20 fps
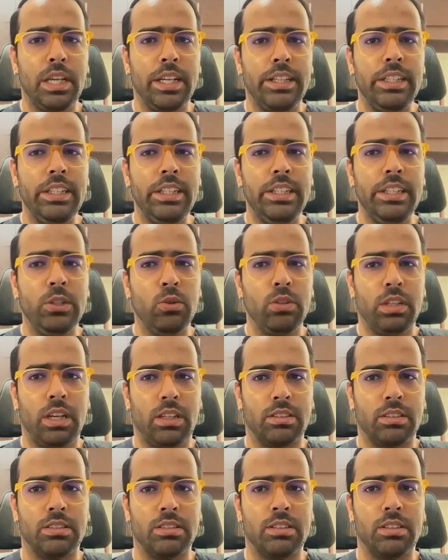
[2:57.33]
any new
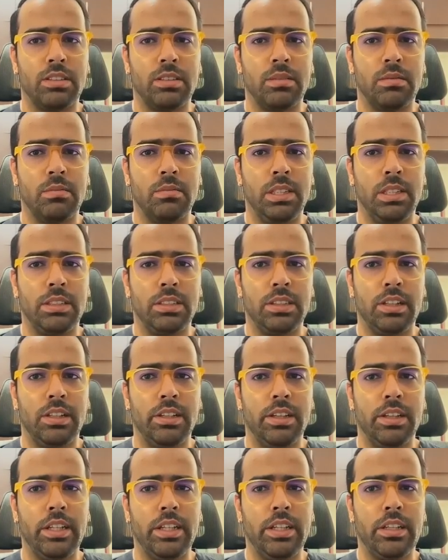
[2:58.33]
task
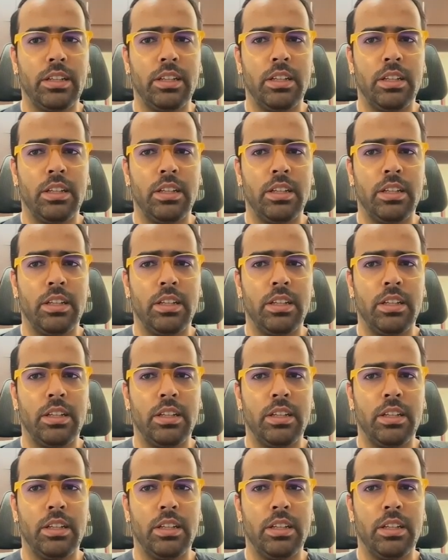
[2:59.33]
basically, right?